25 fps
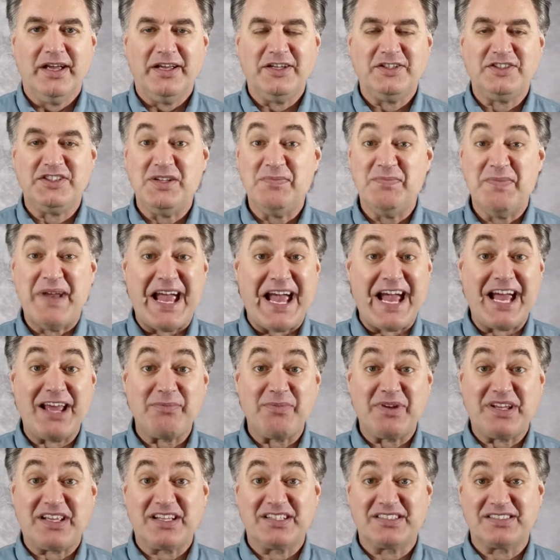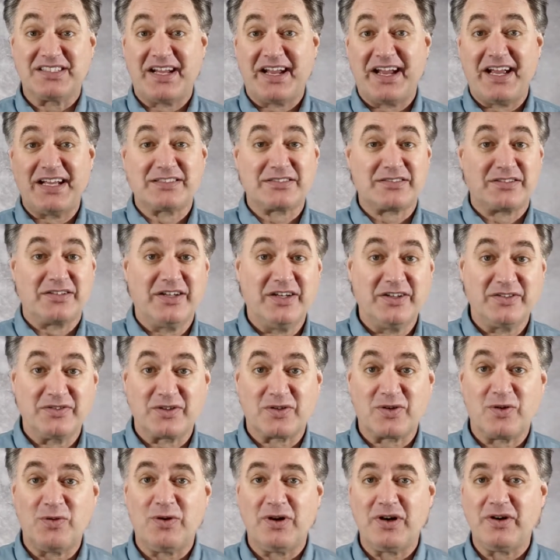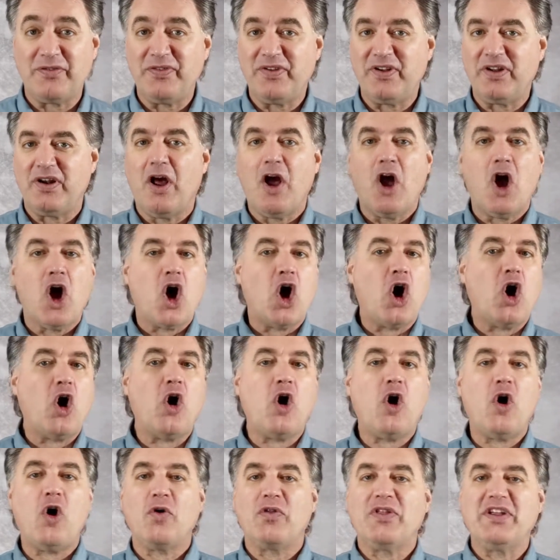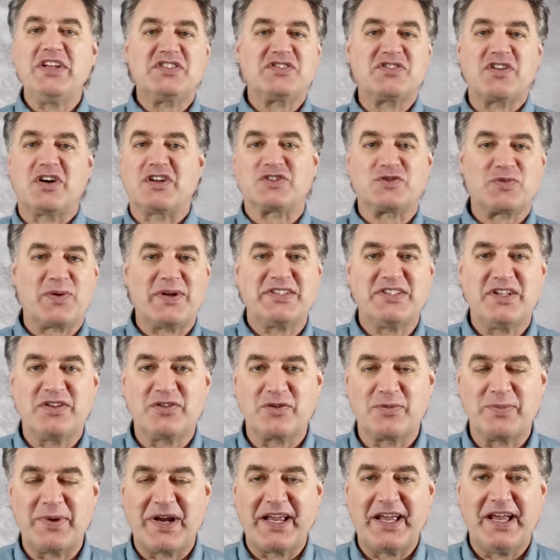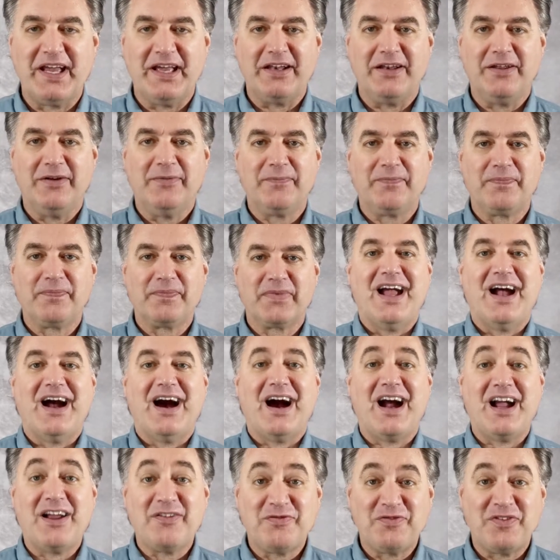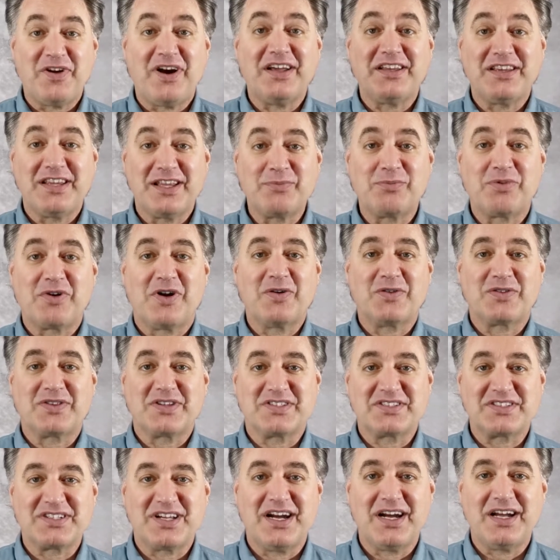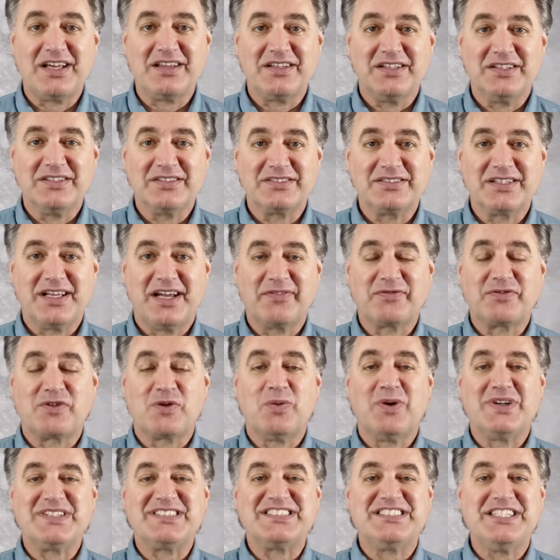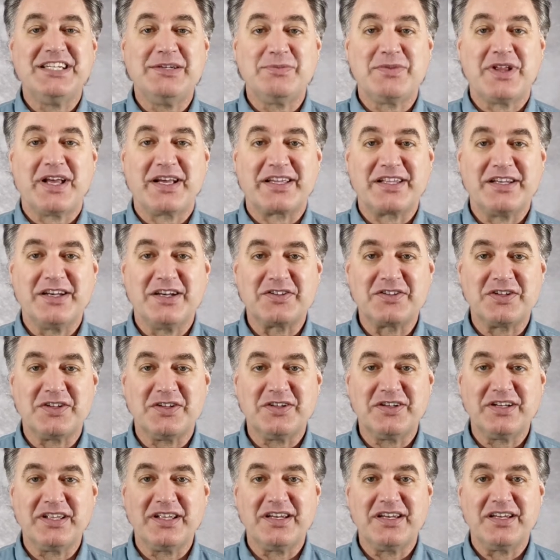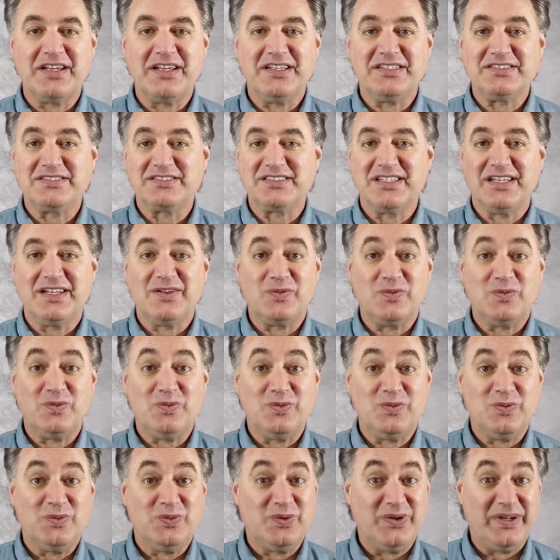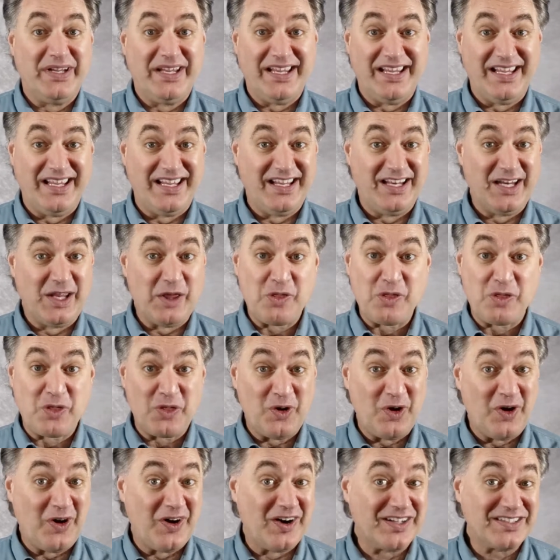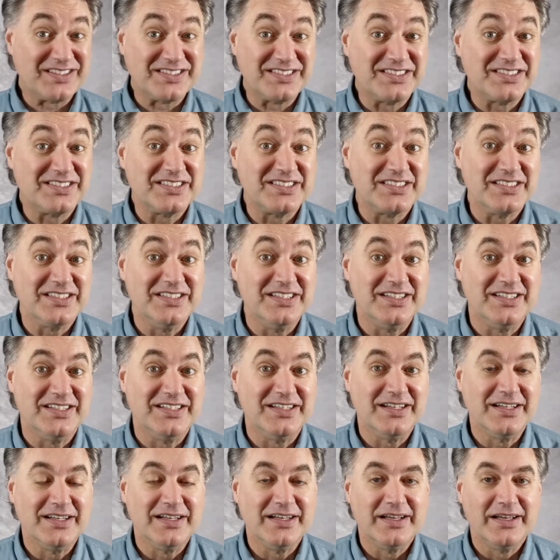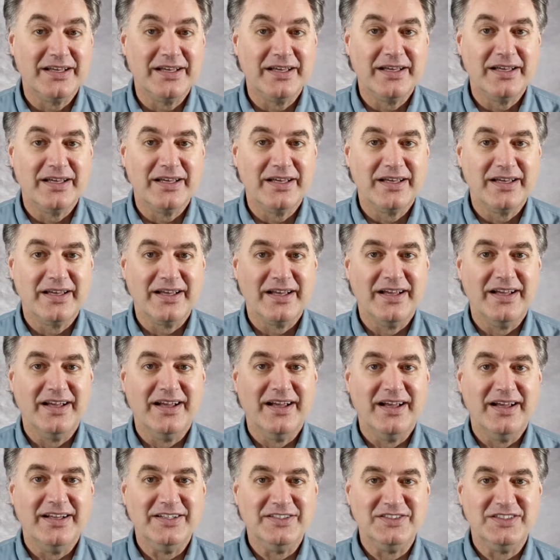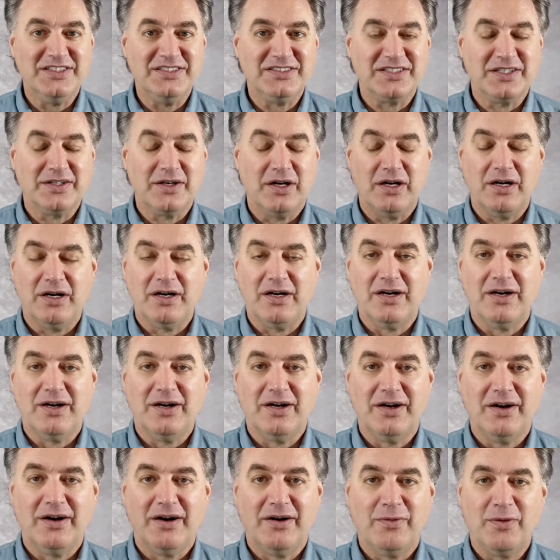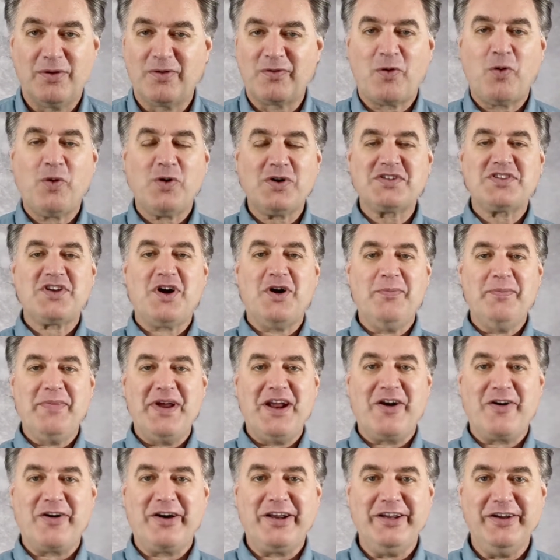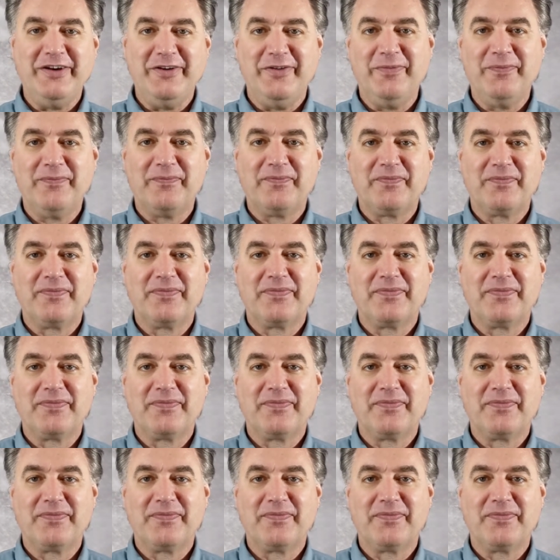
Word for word: Is she mad because I asked her here in the cornfield? All these thoughts racing through my head. I finally broke the silence after what seemed like an eternity and said, "Any thoughts?" And she said, "Oh, of course I'll marry you."